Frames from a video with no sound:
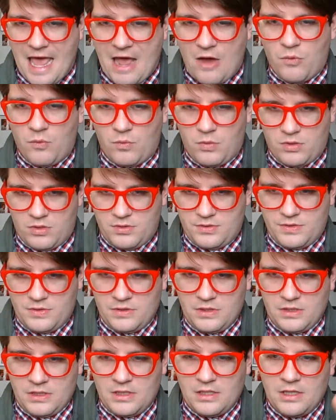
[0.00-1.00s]
outward
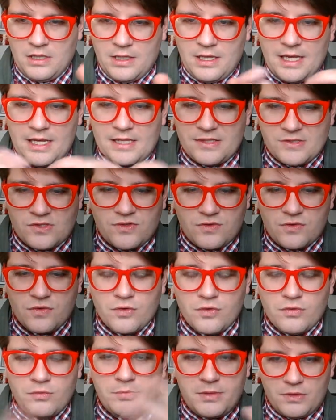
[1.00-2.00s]
it's
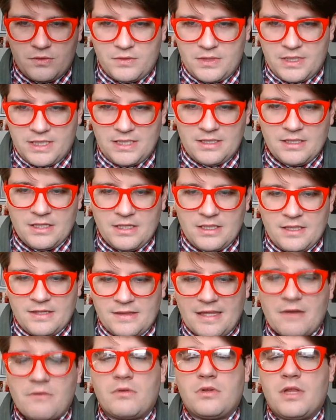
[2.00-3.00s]
true beauty
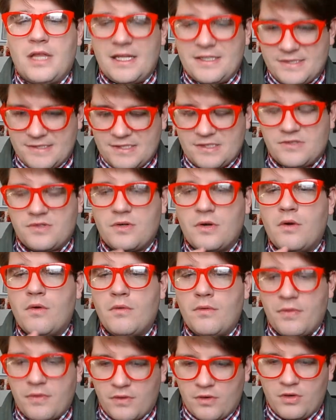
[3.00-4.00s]
that relates to
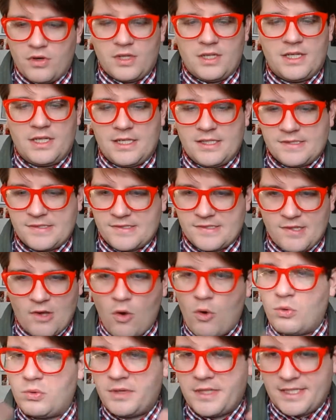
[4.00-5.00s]
truth, goodness,
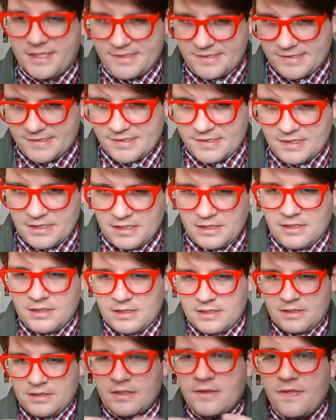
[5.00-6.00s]
wholeness,
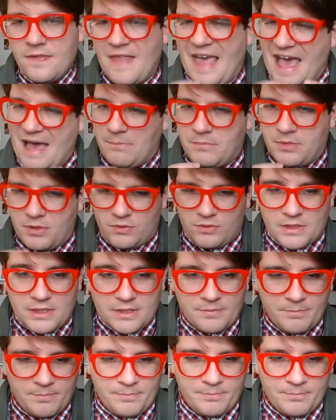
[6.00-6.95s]
that beauty.